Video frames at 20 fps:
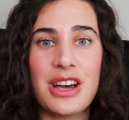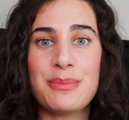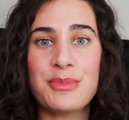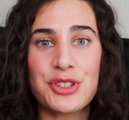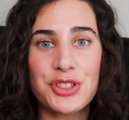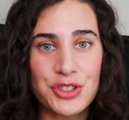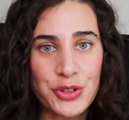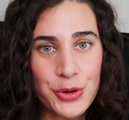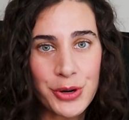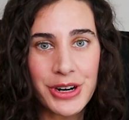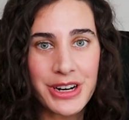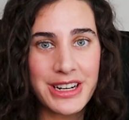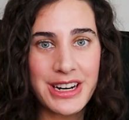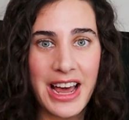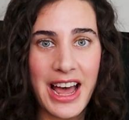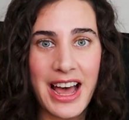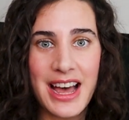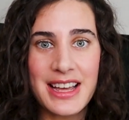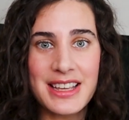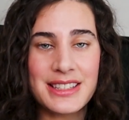I'm sure it
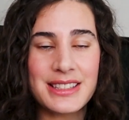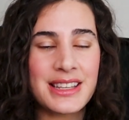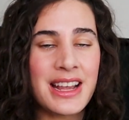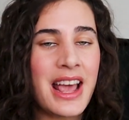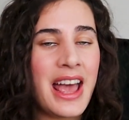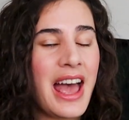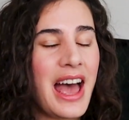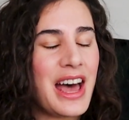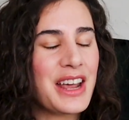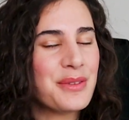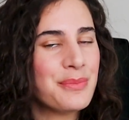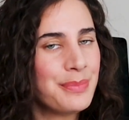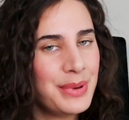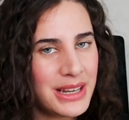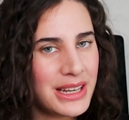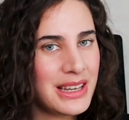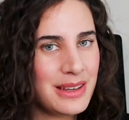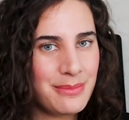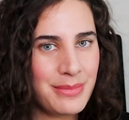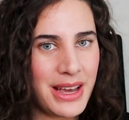has had a
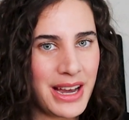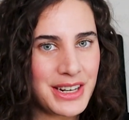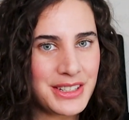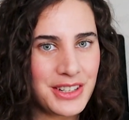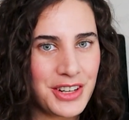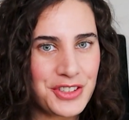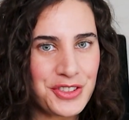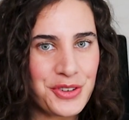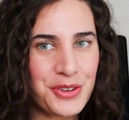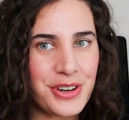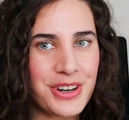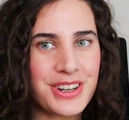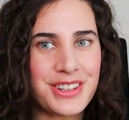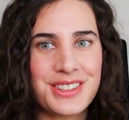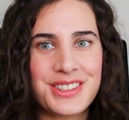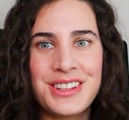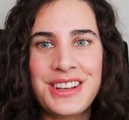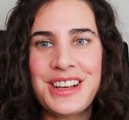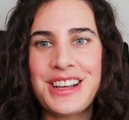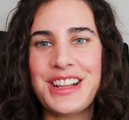big impact on
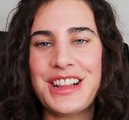yours.